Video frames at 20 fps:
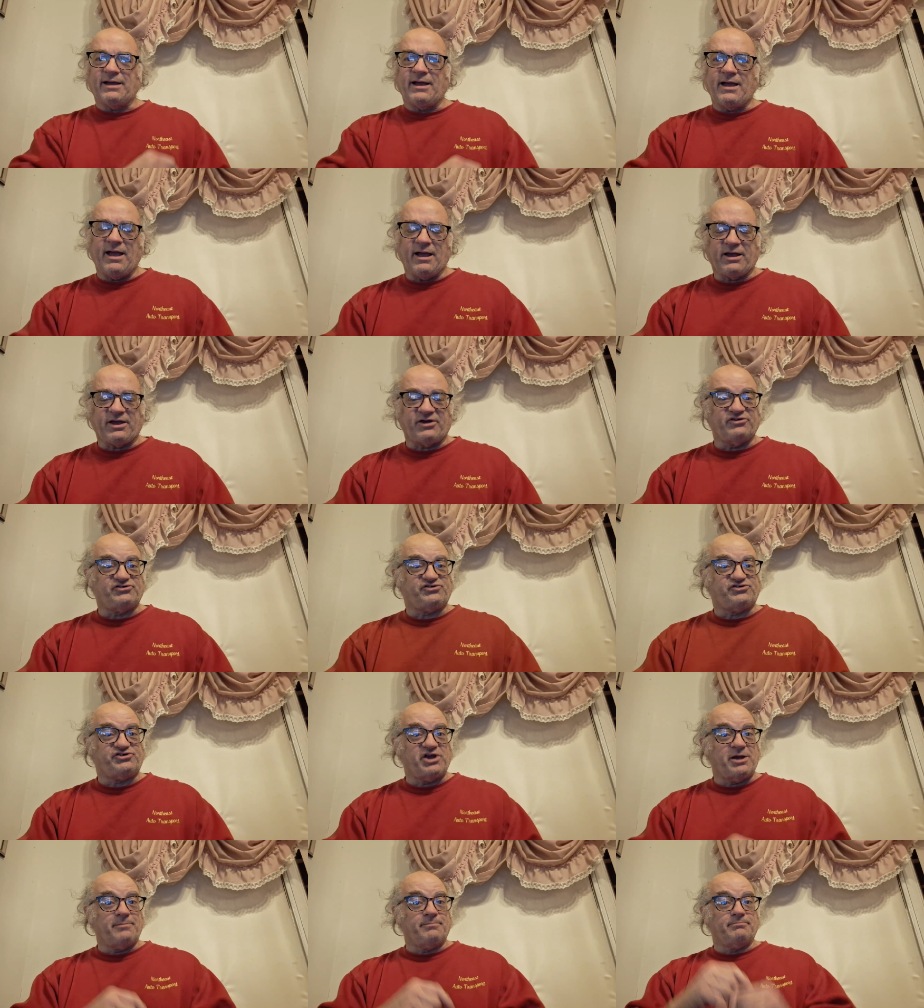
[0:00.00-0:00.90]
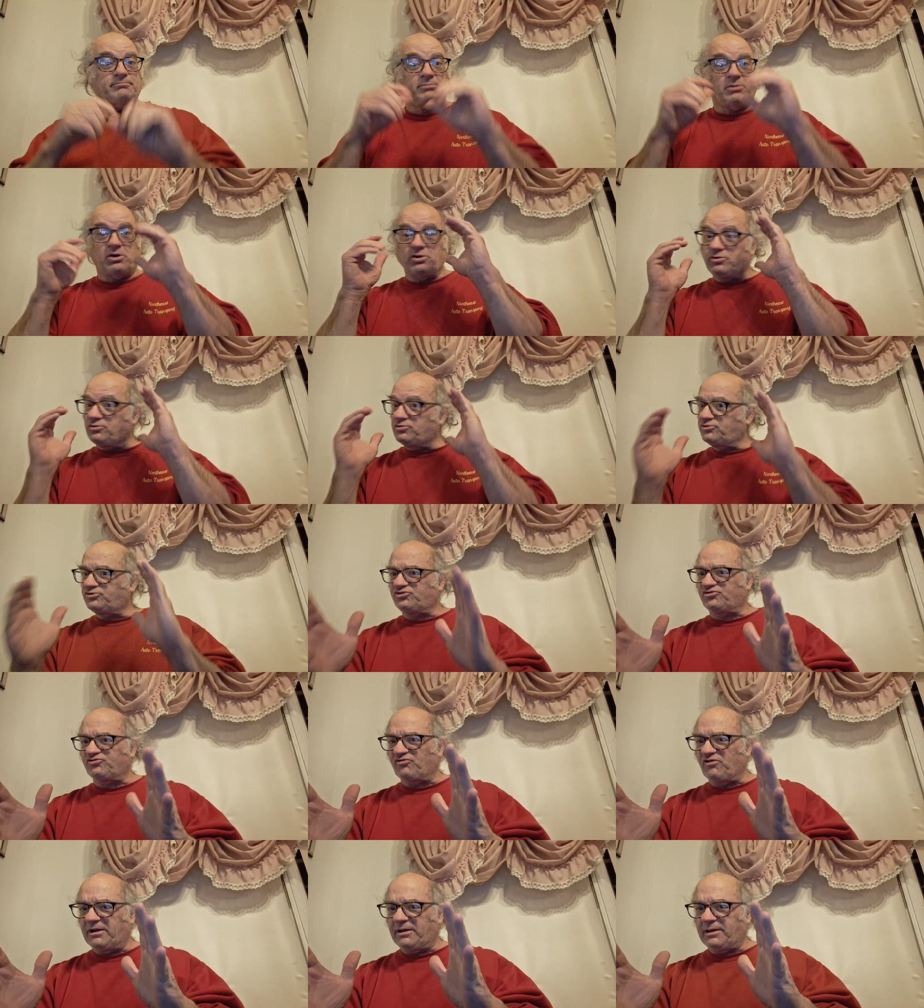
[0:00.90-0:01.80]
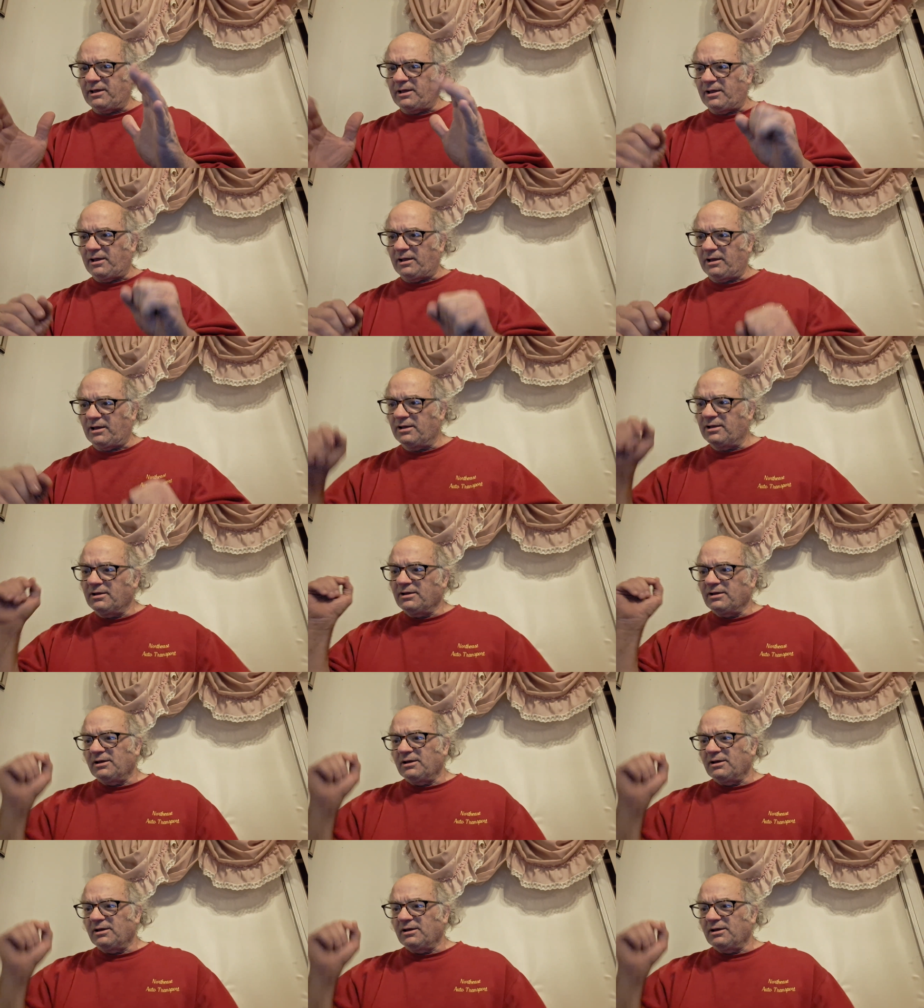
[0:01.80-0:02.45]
Heck is Jim Drinking?